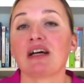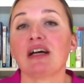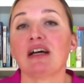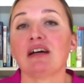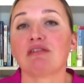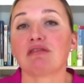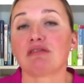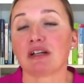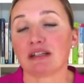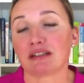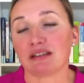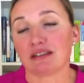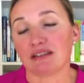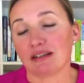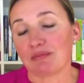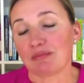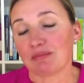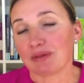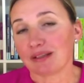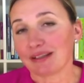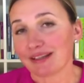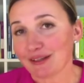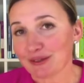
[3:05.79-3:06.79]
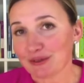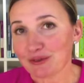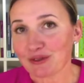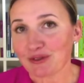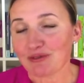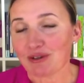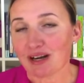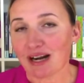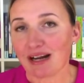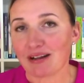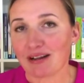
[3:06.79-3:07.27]
rather than below the
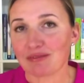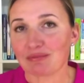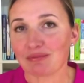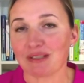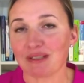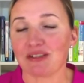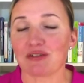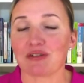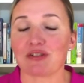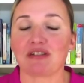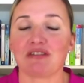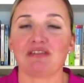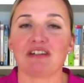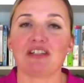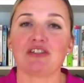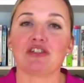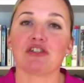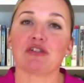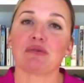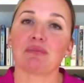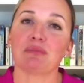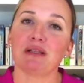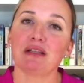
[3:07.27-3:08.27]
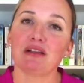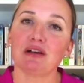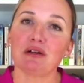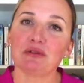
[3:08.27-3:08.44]
ground, because the veggies below